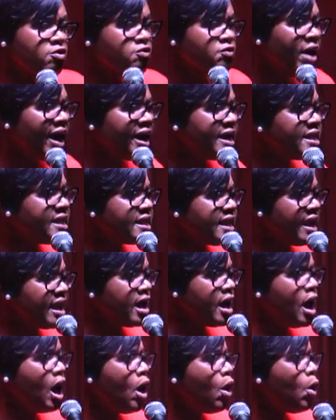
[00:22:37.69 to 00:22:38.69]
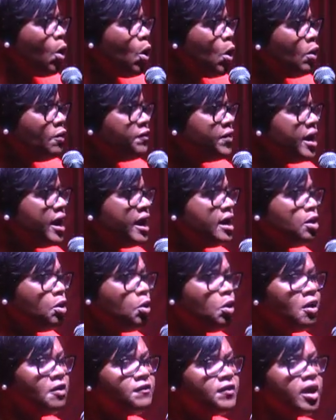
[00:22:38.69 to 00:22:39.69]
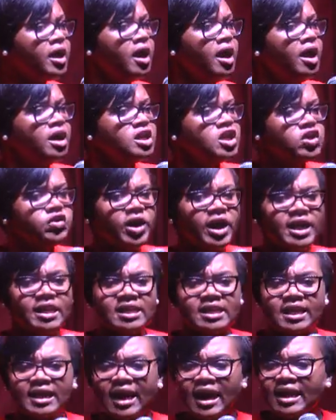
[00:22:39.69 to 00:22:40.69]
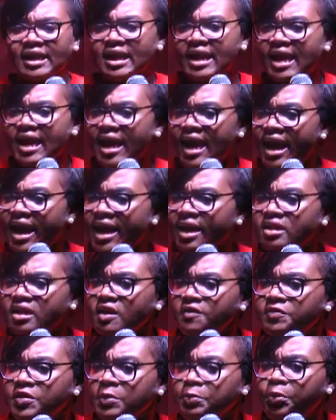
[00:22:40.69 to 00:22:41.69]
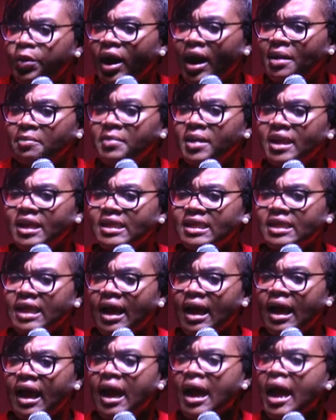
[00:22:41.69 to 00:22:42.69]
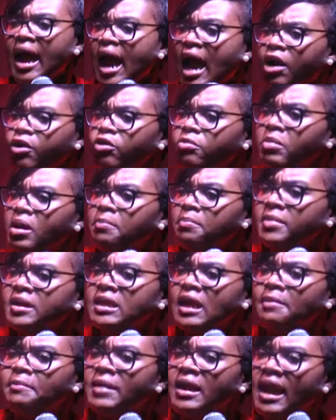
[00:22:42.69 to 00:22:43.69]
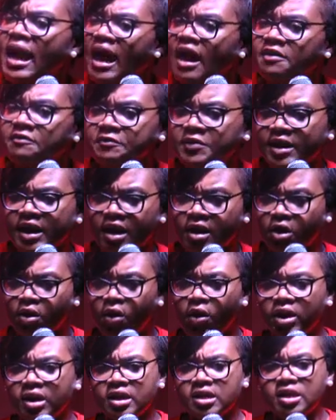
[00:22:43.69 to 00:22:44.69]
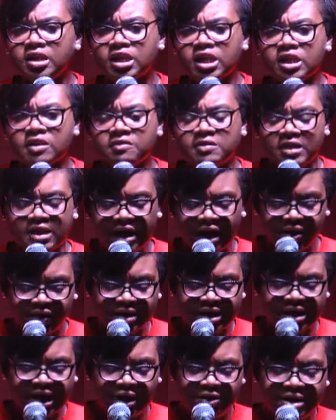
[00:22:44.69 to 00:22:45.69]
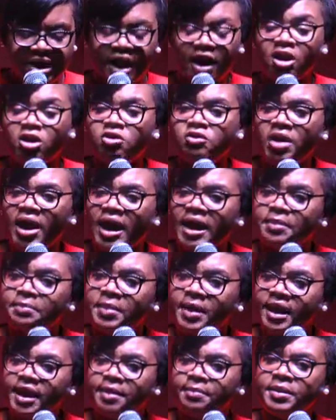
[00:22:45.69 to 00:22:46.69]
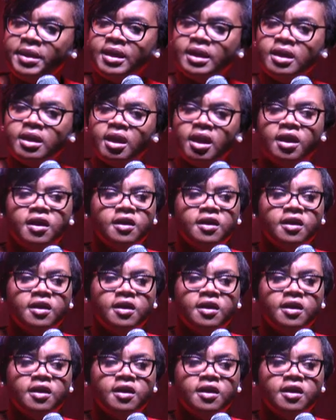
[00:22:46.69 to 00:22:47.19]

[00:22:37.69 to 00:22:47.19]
writing over and over, trying to get the ears of the prime minister? I remember them laughing and calling the chief secretary a crybaby.